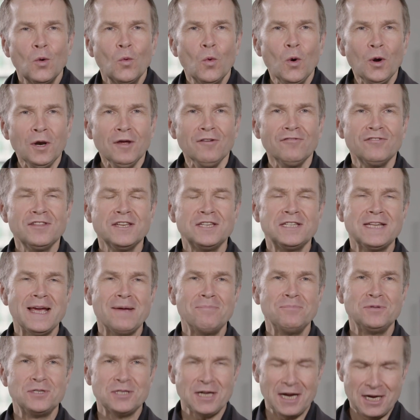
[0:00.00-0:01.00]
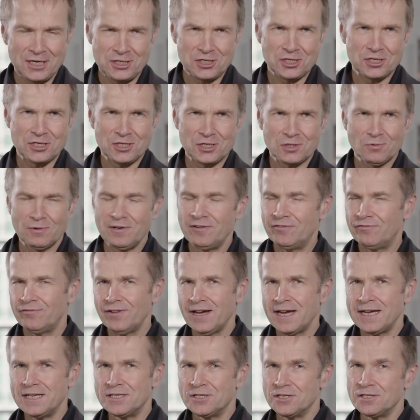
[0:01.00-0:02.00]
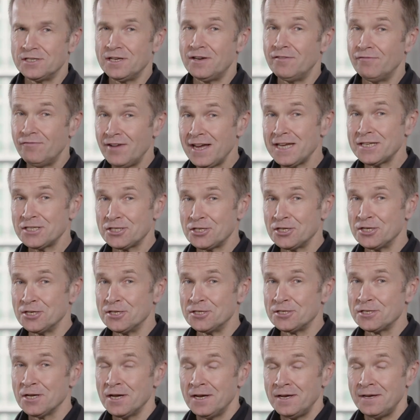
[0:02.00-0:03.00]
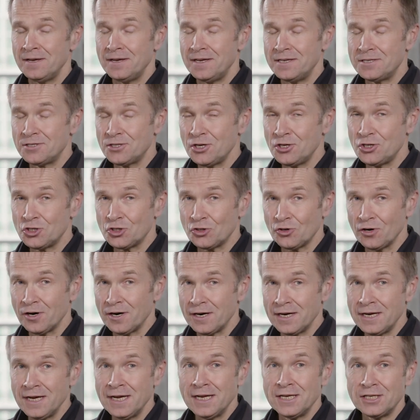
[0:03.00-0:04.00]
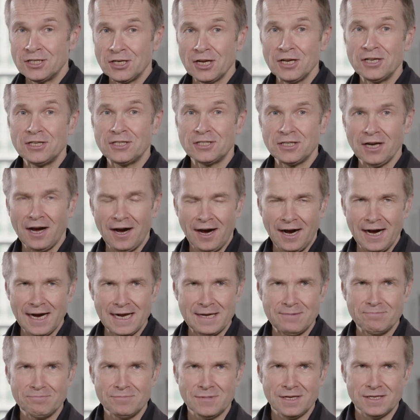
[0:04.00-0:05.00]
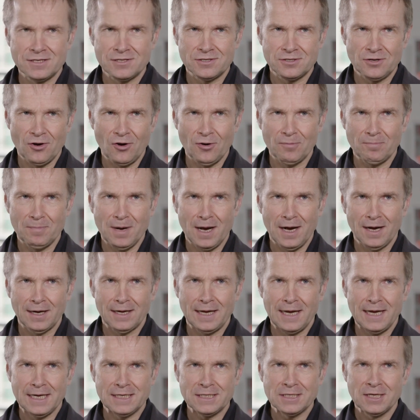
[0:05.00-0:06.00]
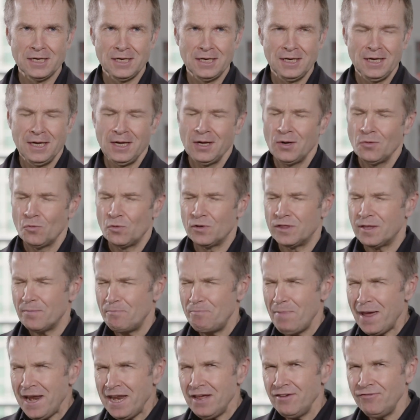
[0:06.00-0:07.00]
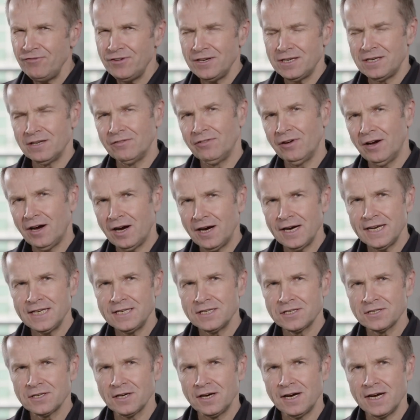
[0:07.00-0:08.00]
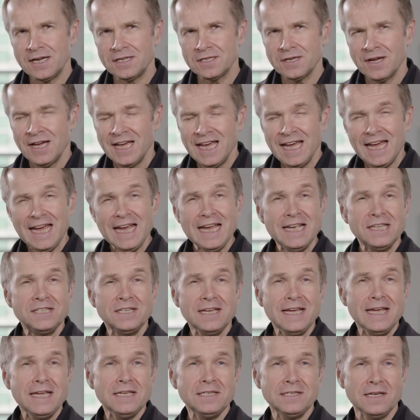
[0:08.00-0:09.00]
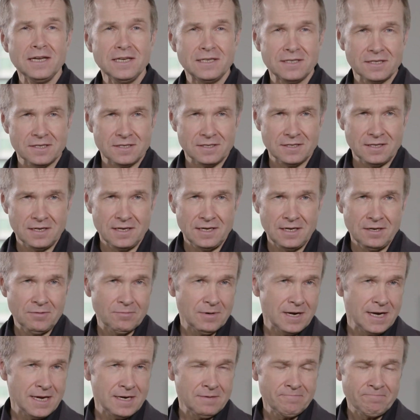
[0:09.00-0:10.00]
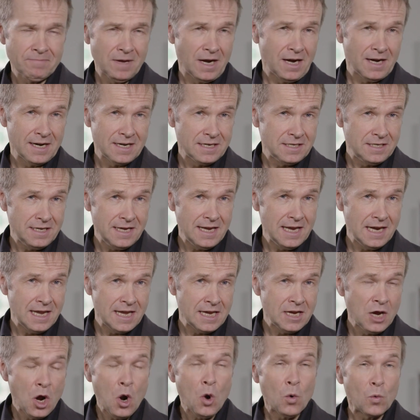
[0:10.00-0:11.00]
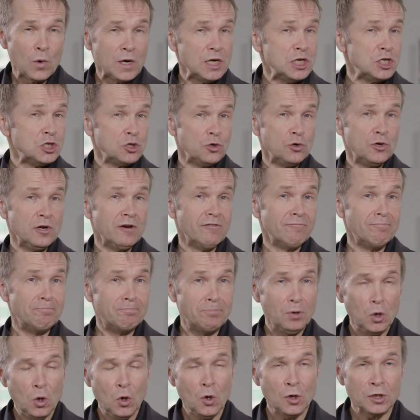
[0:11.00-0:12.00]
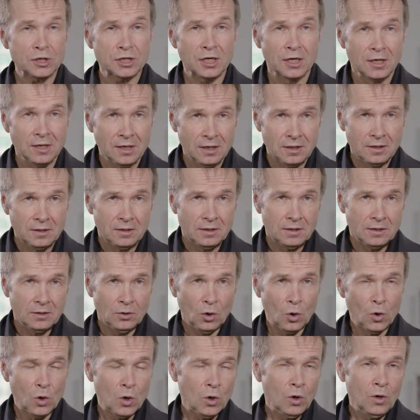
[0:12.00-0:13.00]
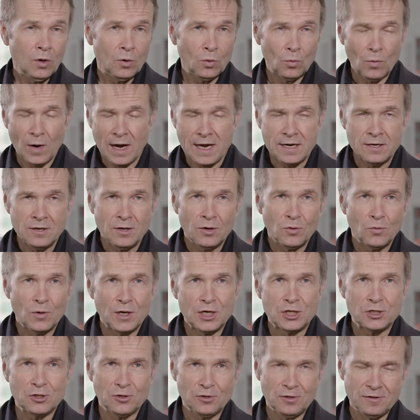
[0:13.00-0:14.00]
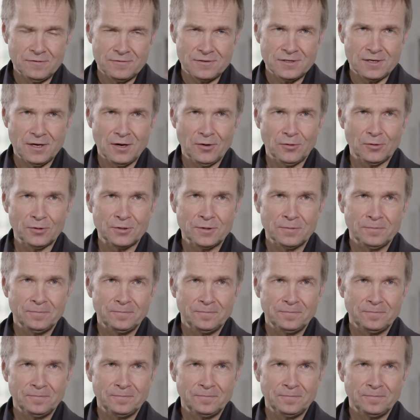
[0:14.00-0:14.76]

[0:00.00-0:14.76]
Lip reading: One of the temptations we face as investors is to try to time the stock market. With the benefit of hindsight, it's easy to see when, ideally, we should have bought or when we should have sold.